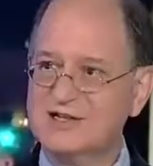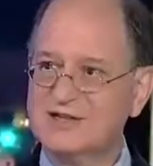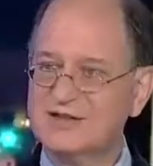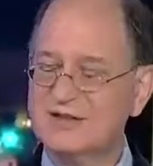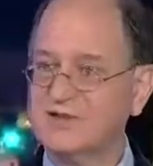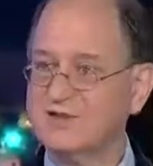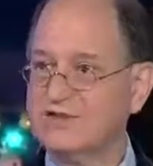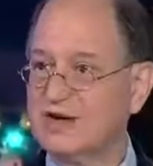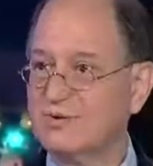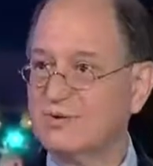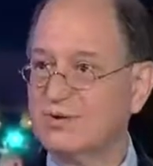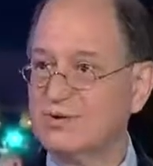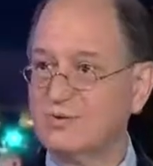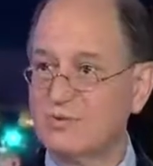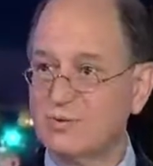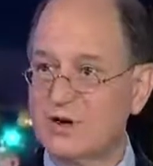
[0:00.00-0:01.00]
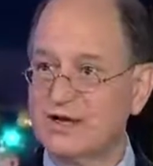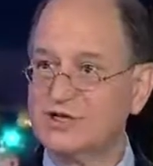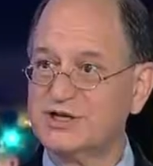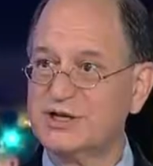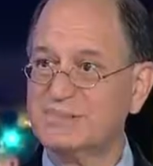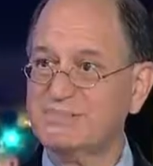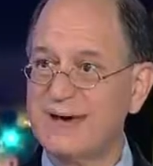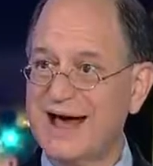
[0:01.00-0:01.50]
into the general
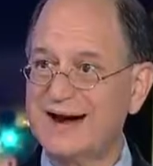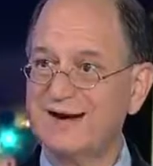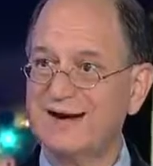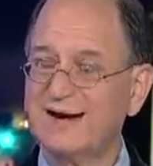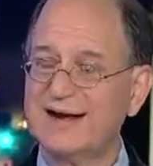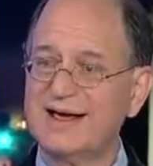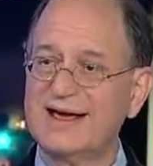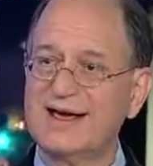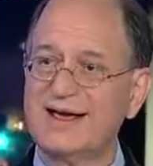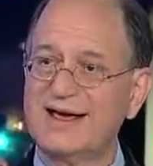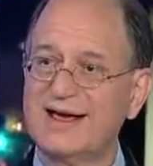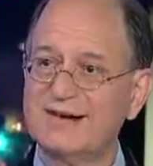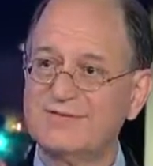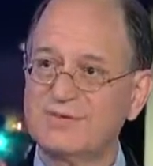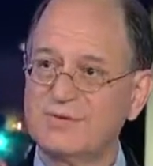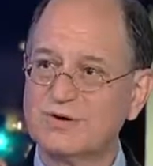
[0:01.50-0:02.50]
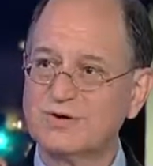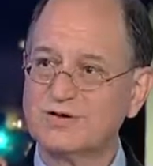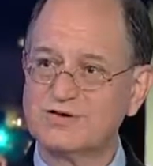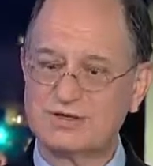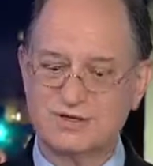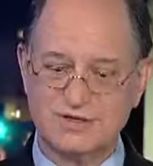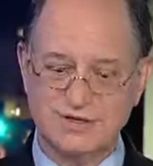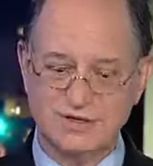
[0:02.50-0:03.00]
Russia matter. And of
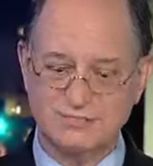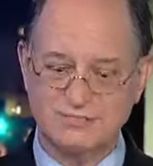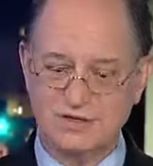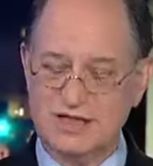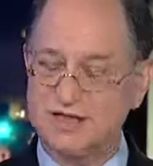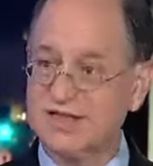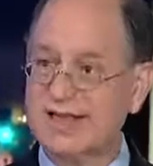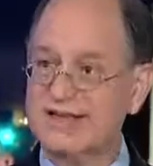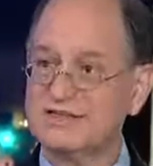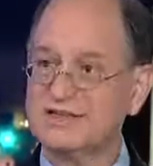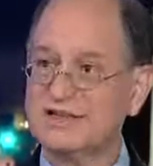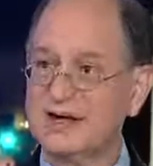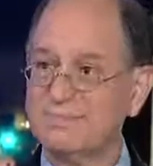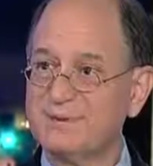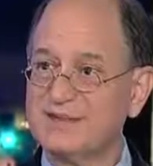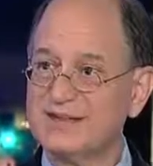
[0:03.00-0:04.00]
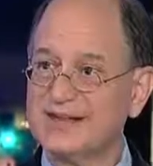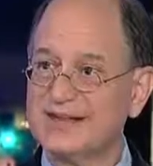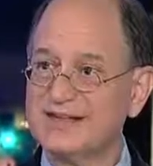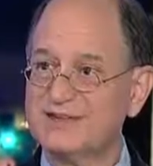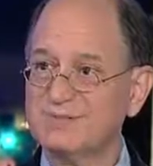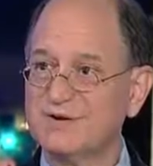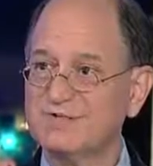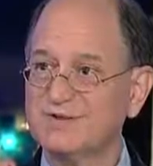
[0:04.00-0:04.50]
course, in the last couple of
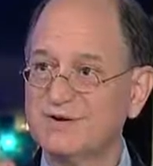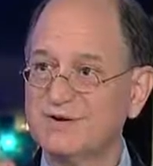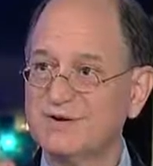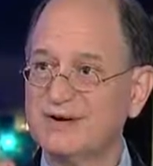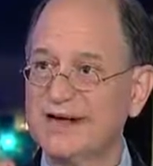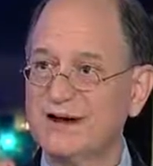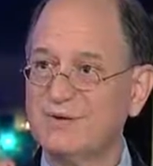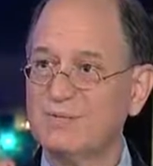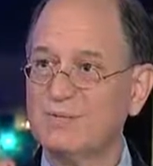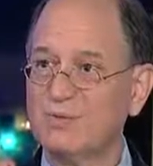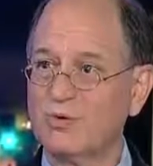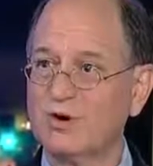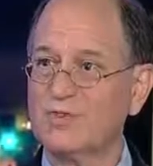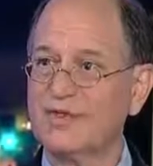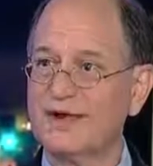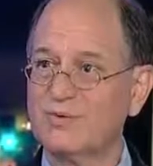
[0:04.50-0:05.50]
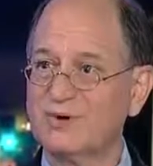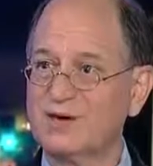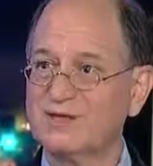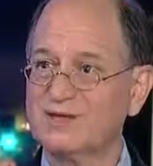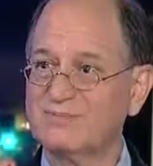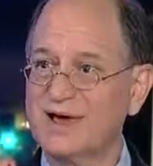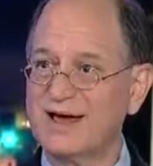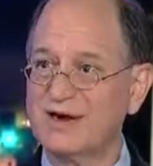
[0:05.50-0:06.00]
days, we've learned how important that
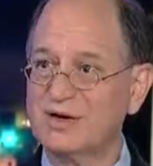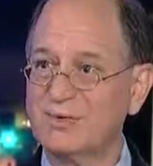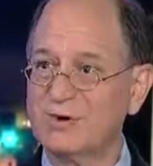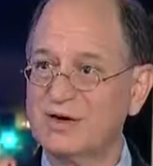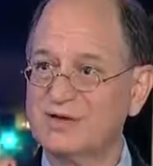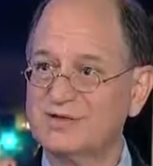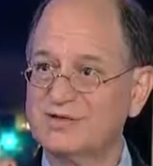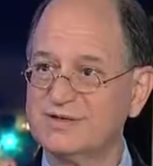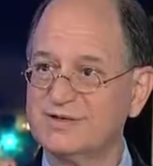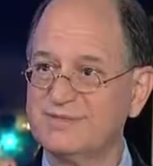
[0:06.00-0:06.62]
Russia matter was.